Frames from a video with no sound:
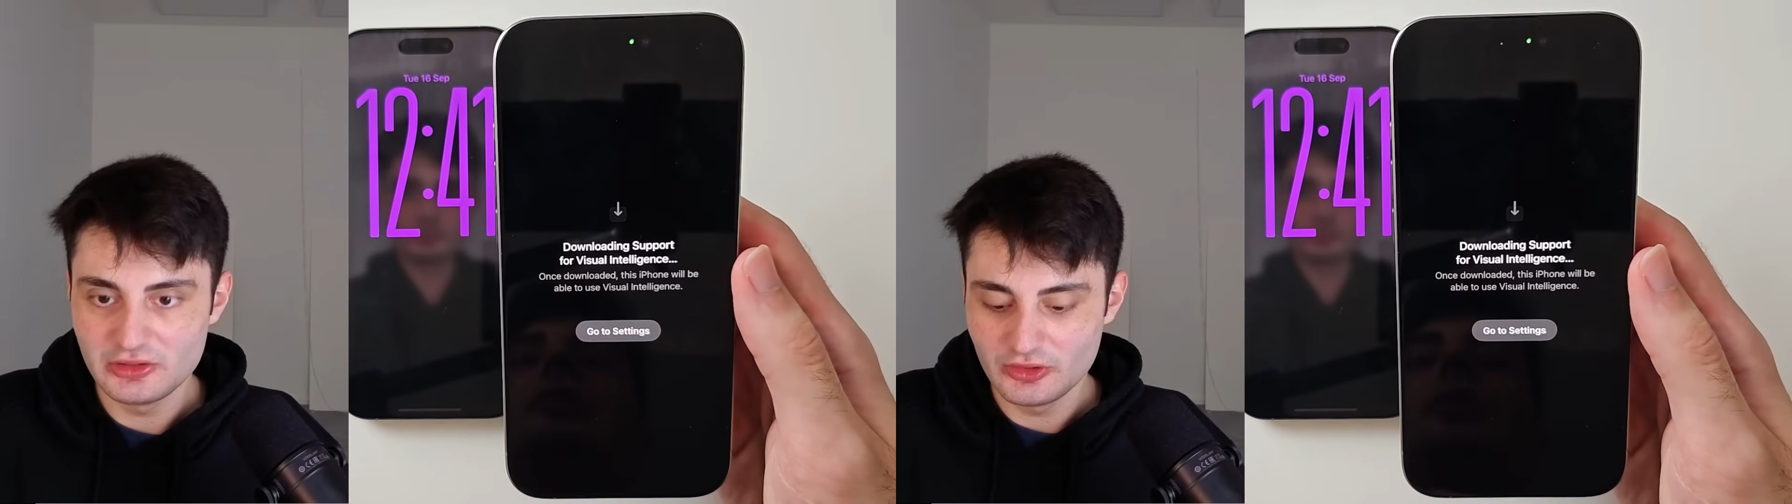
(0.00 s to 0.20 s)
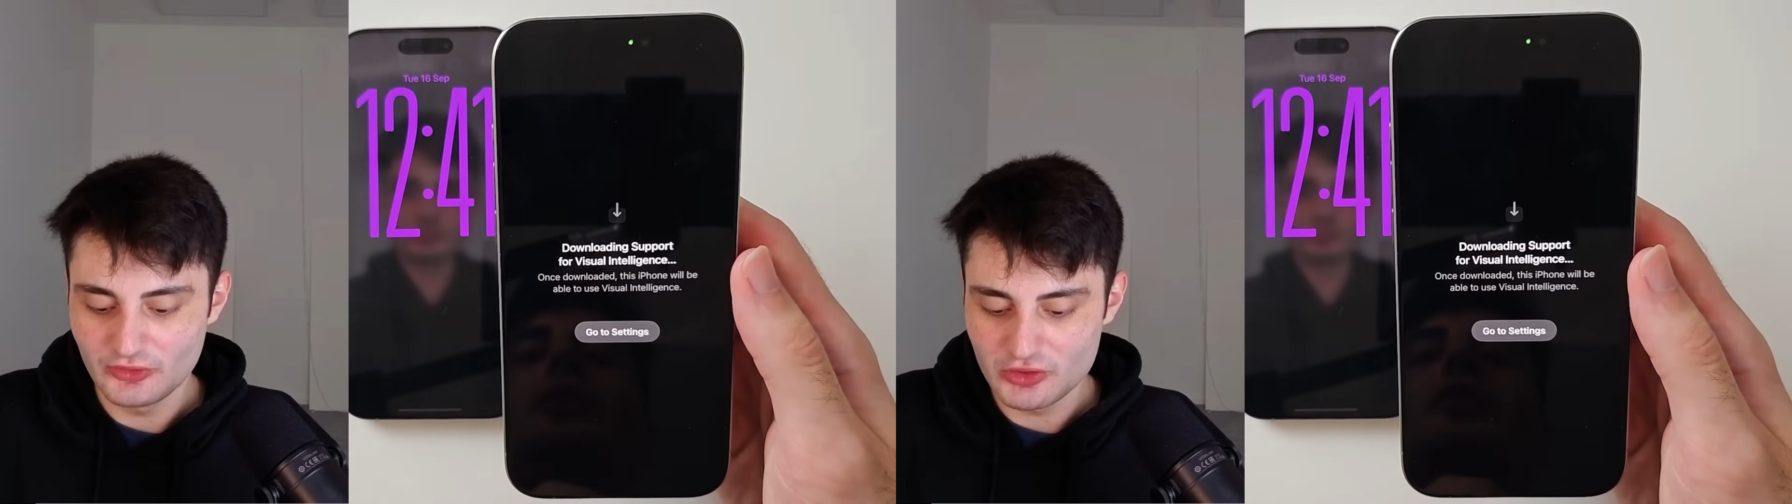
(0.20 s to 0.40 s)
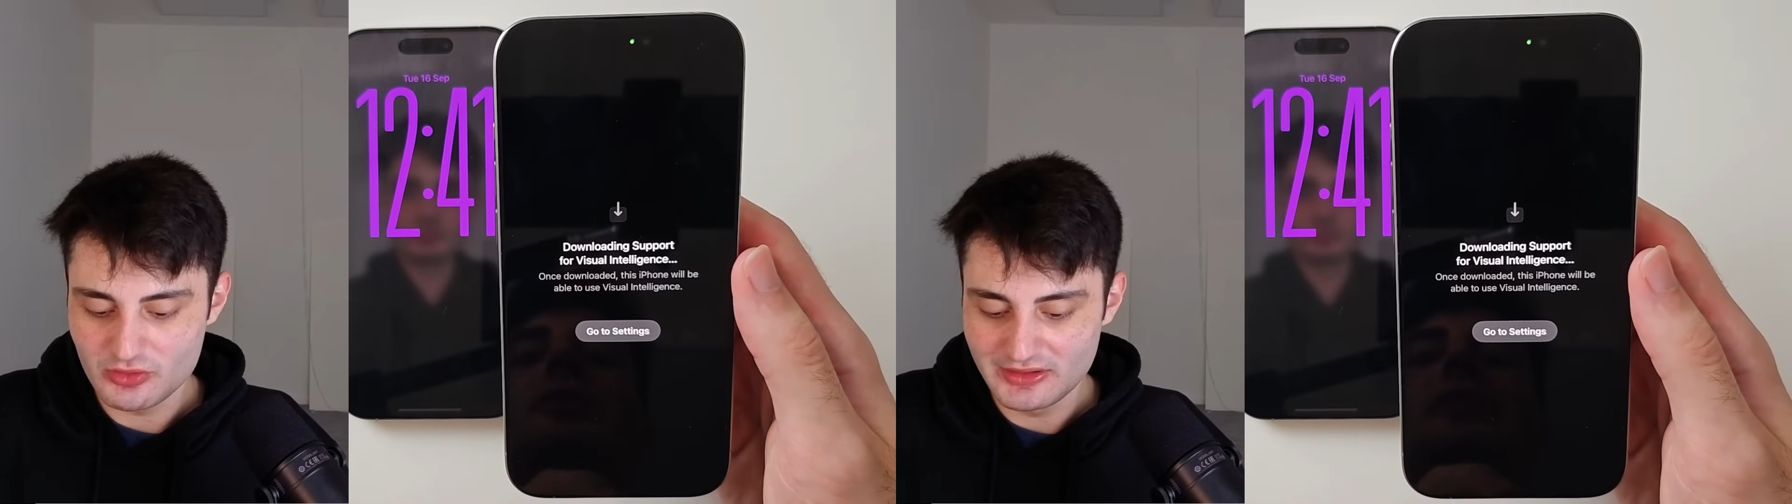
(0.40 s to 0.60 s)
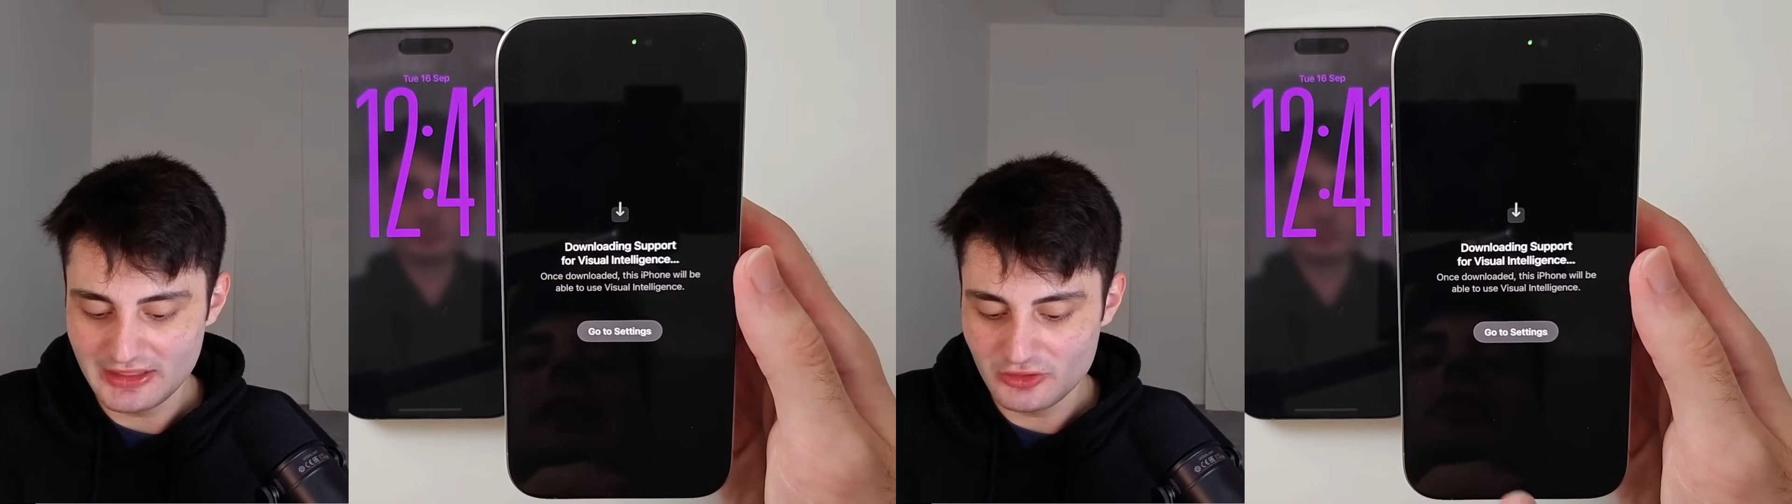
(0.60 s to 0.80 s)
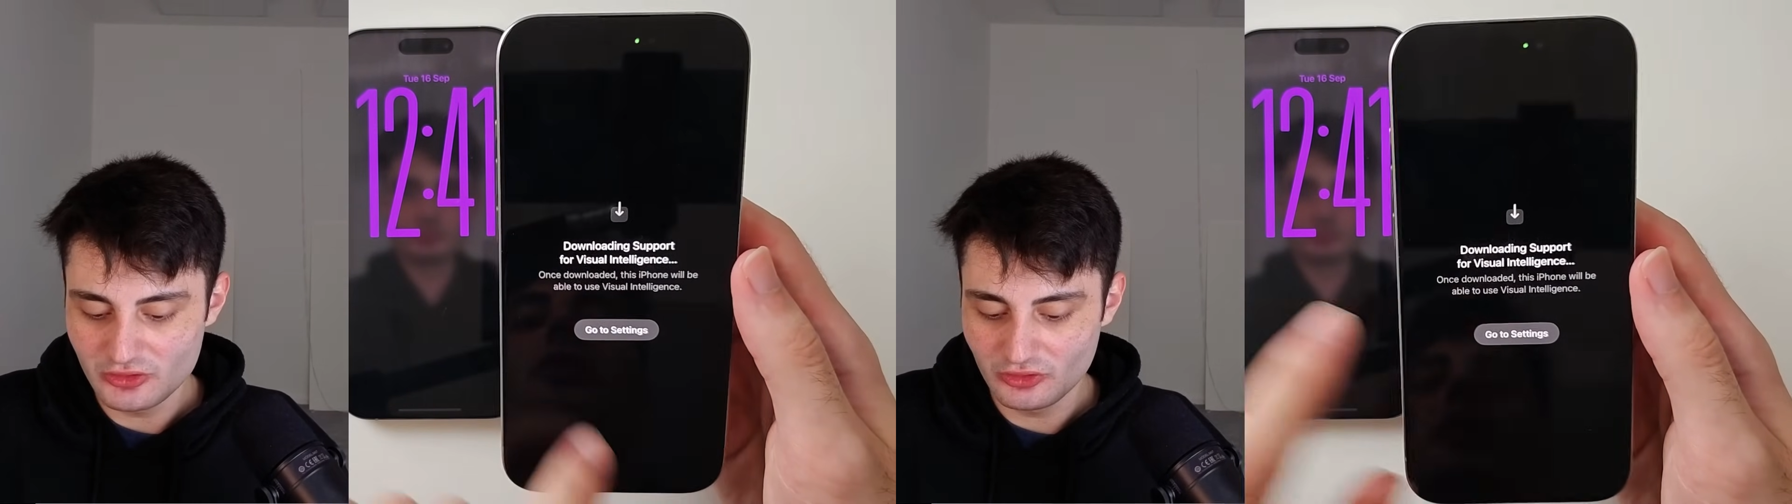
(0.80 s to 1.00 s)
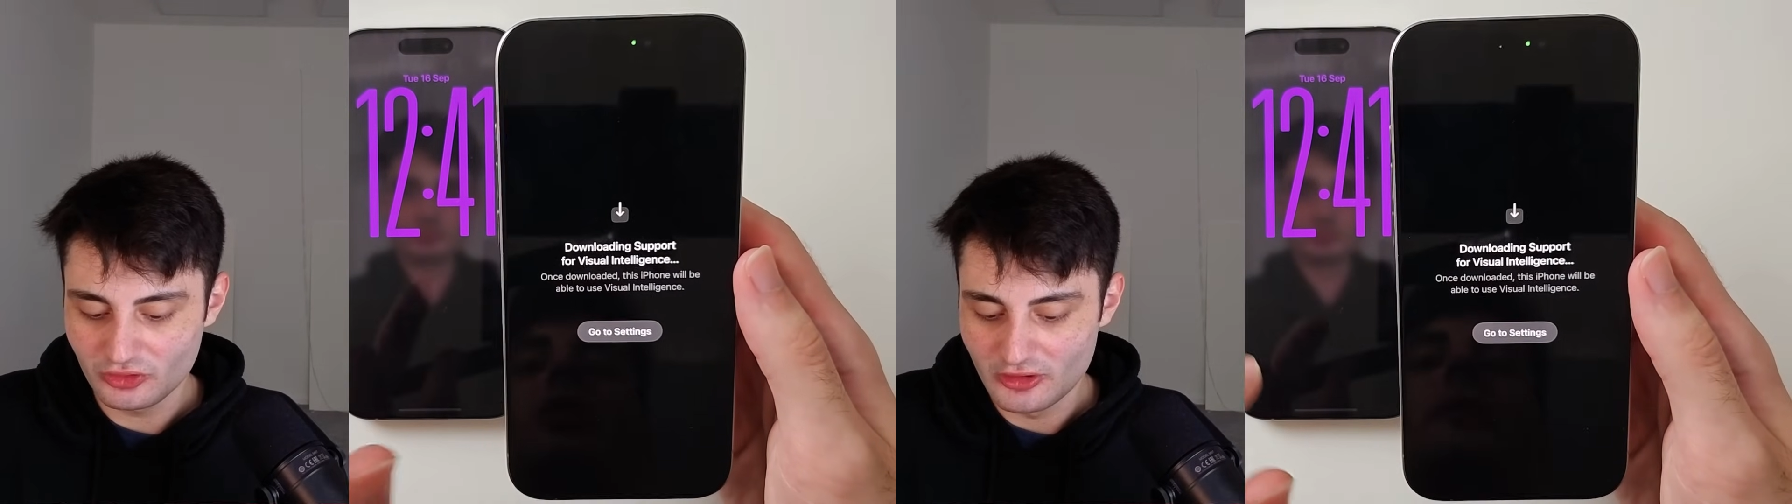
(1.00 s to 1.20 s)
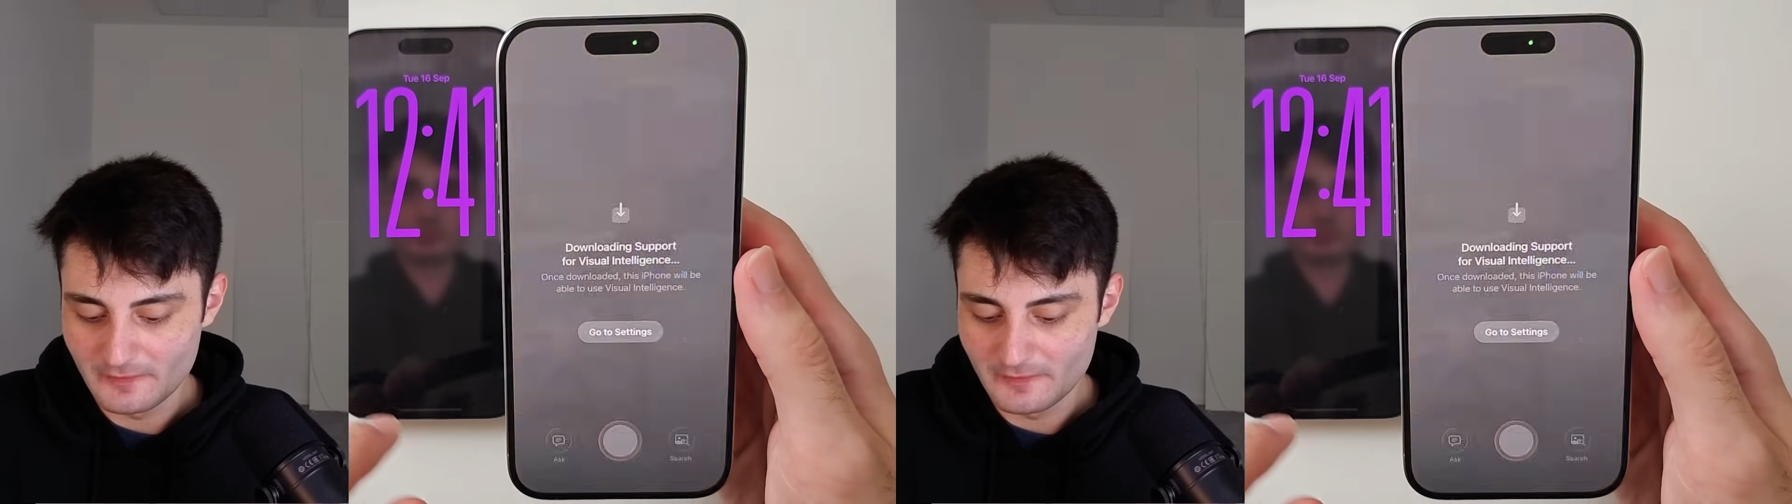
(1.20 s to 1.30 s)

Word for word: use visual intelligence,